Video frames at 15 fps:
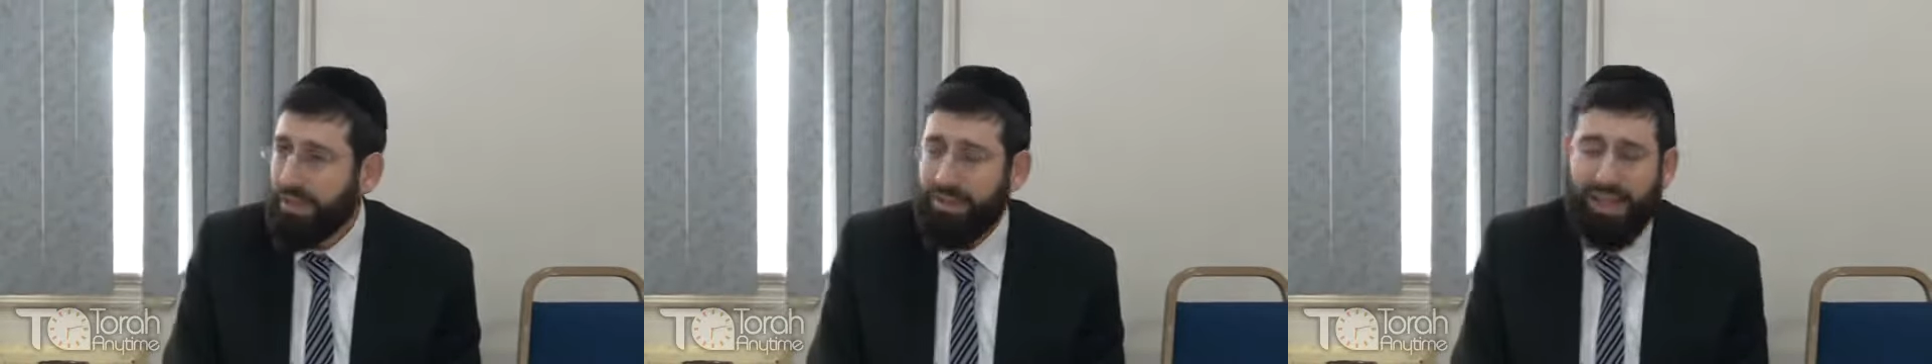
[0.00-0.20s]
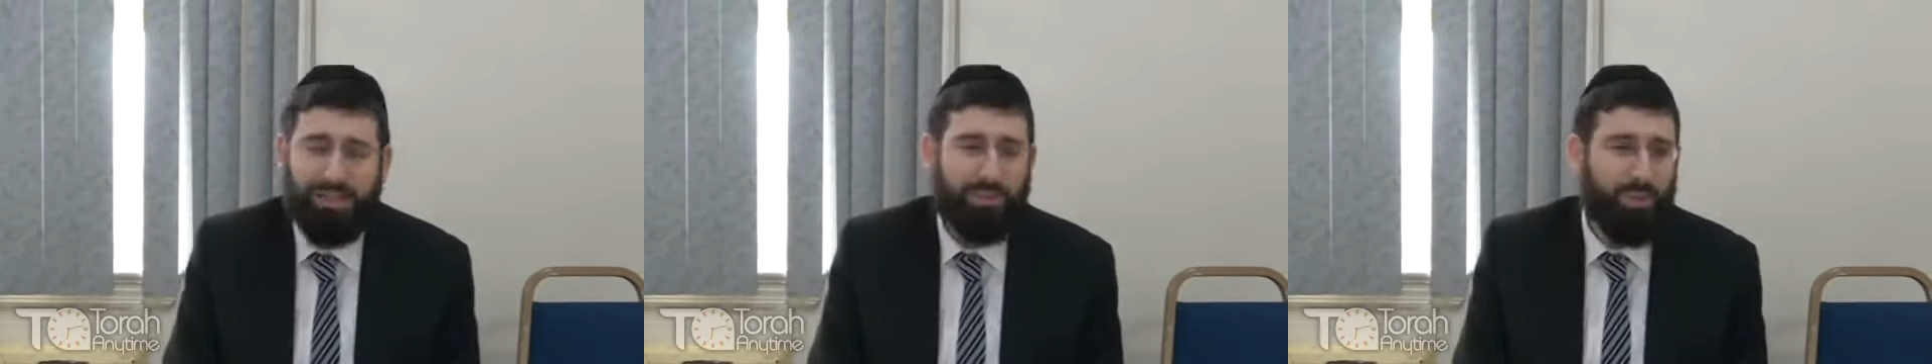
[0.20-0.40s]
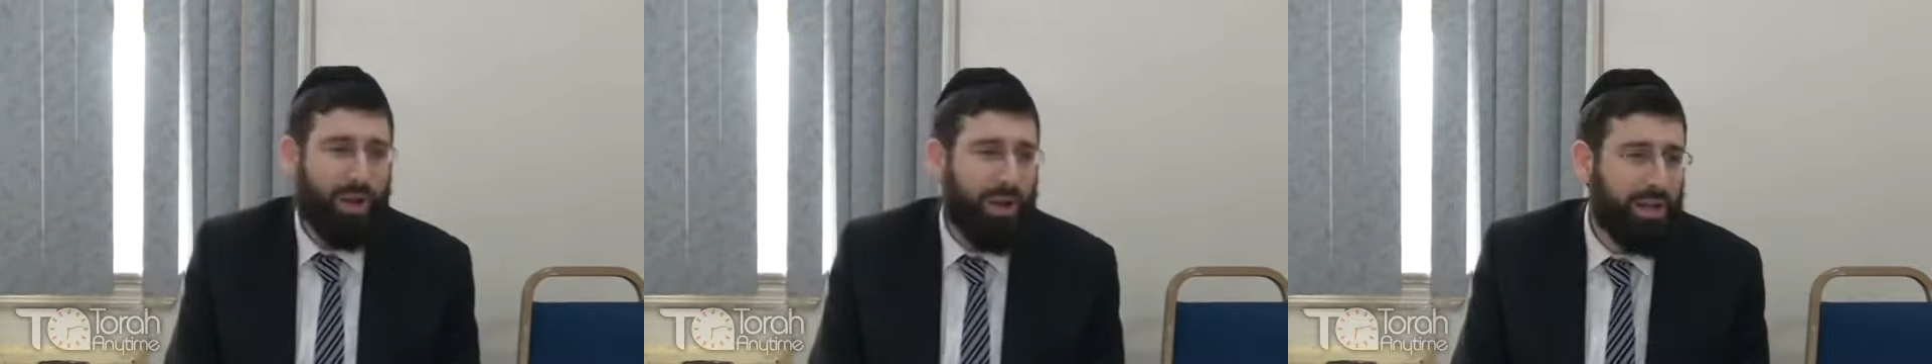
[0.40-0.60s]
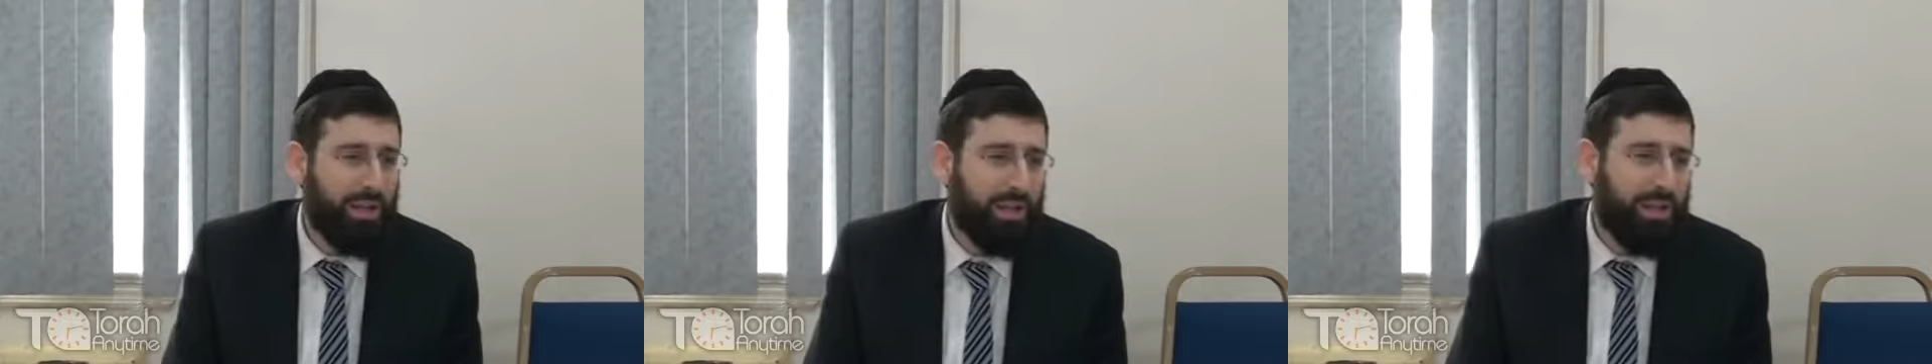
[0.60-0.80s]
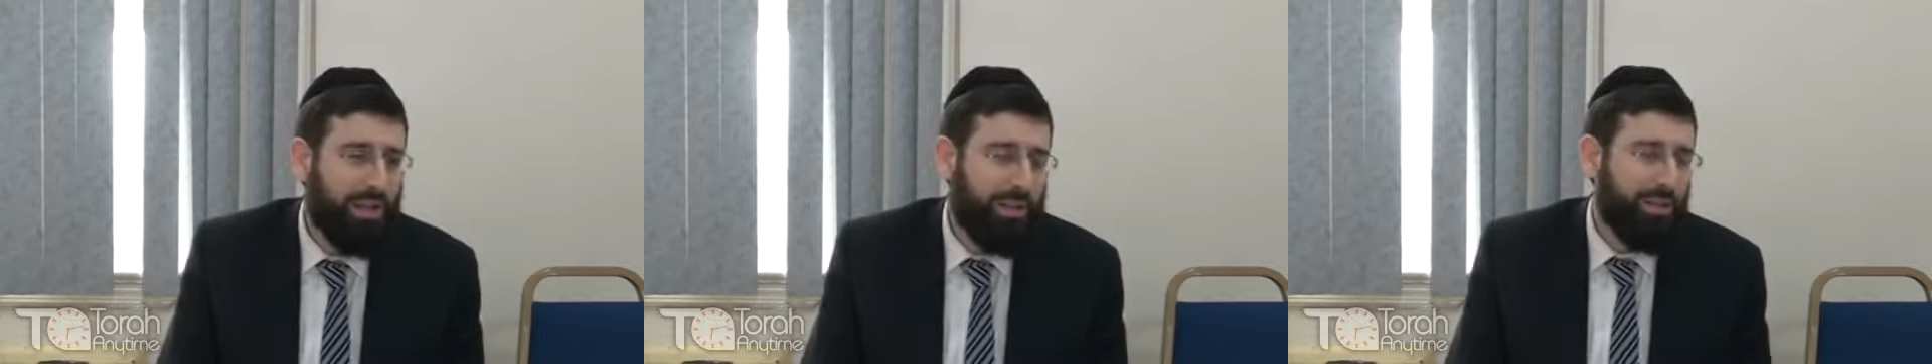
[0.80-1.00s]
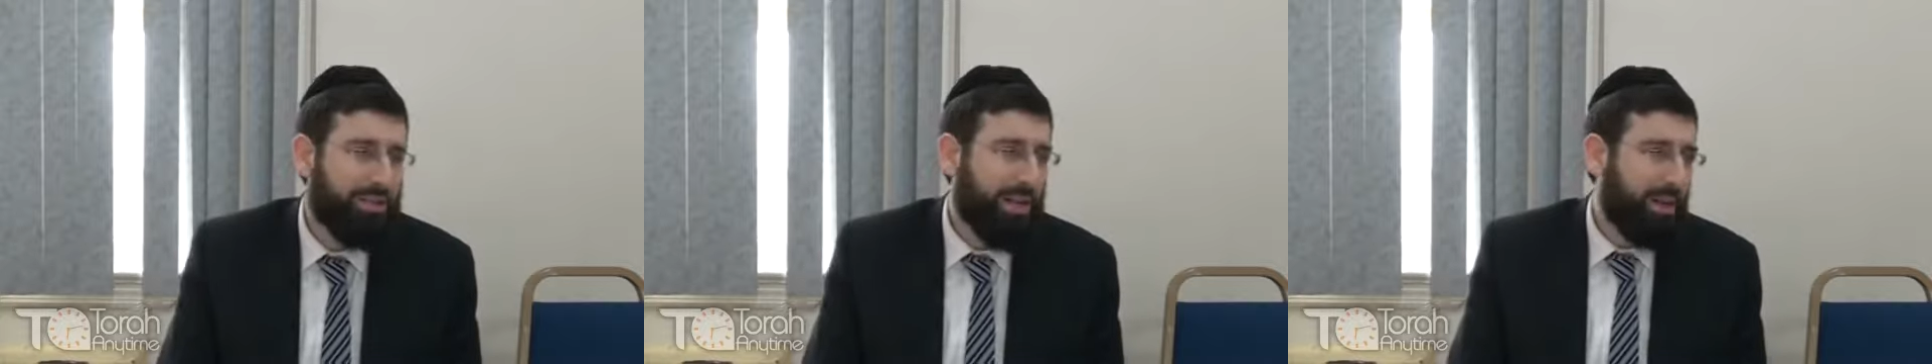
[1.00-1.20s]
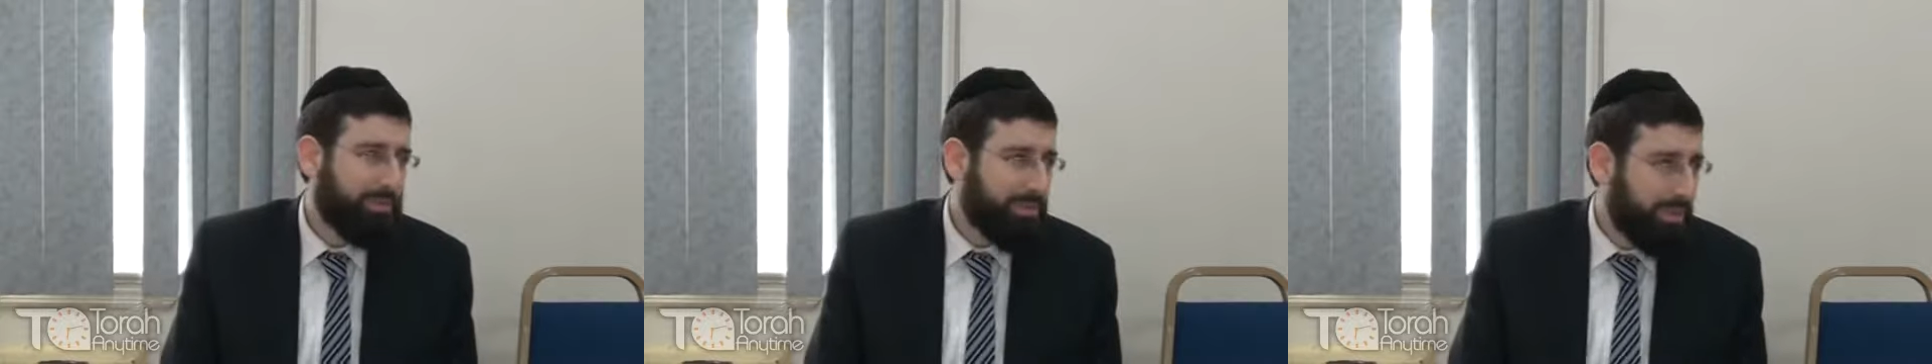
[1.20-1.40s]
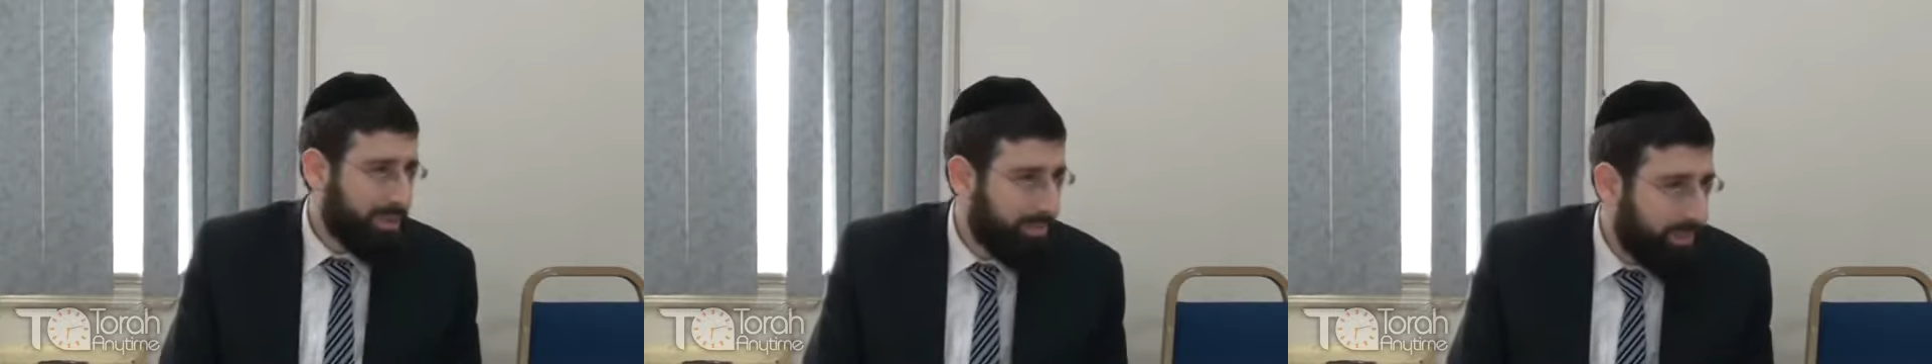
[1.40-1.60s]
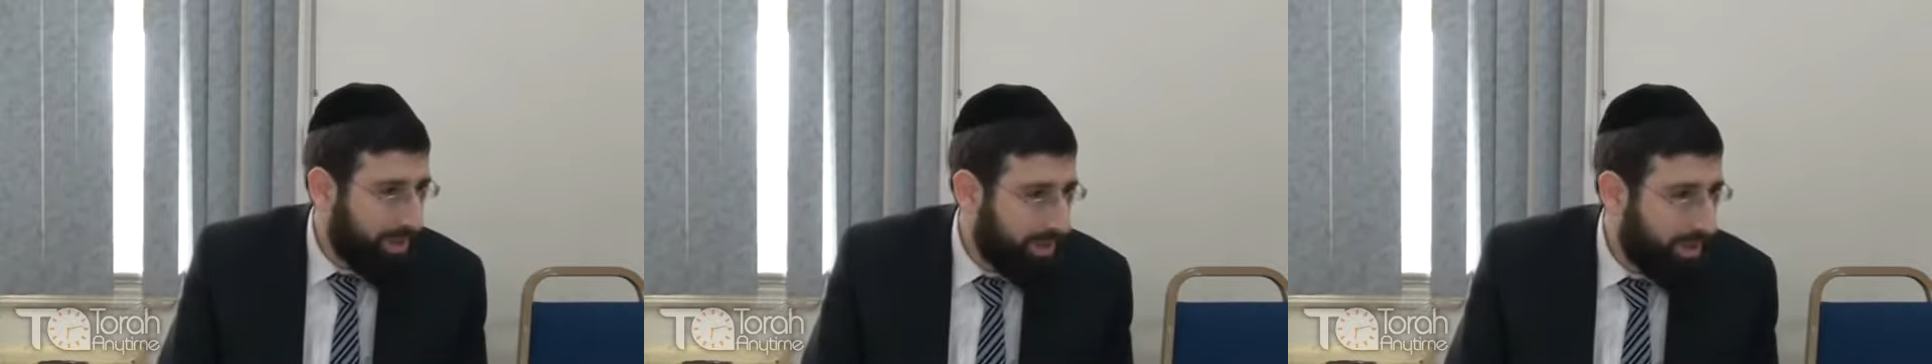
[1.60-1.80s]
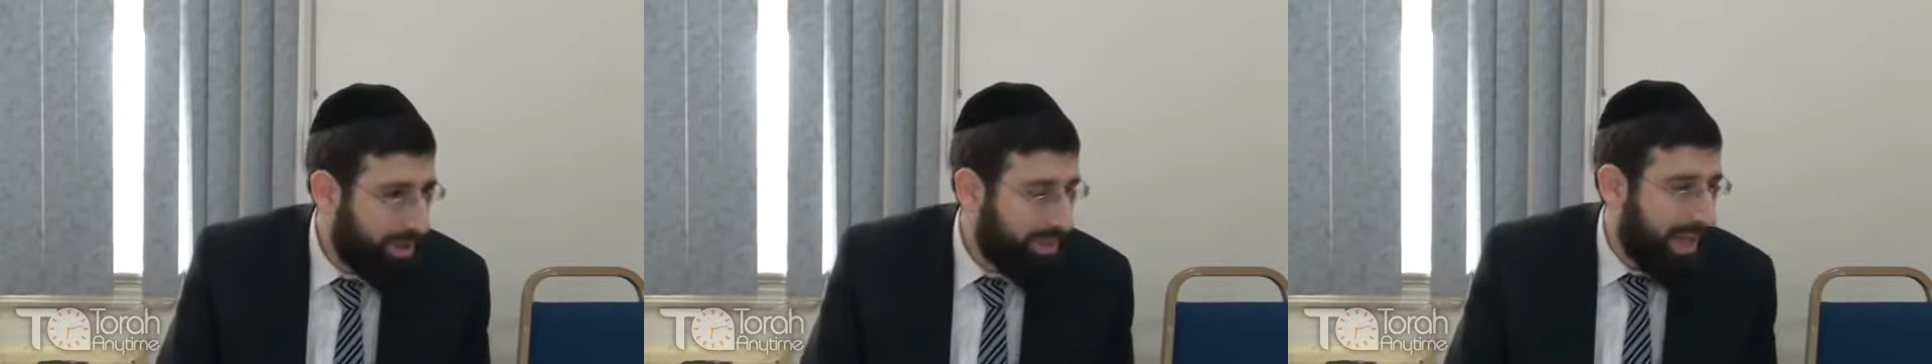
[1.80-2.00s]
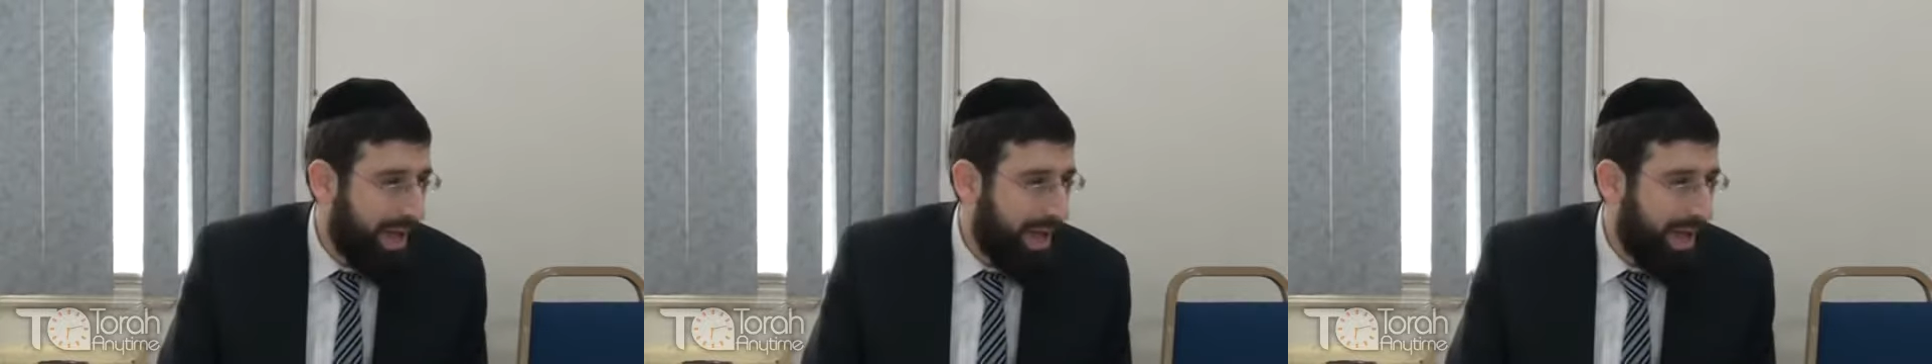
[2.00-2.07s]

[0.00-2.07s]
That's why, in the times of the Gemara,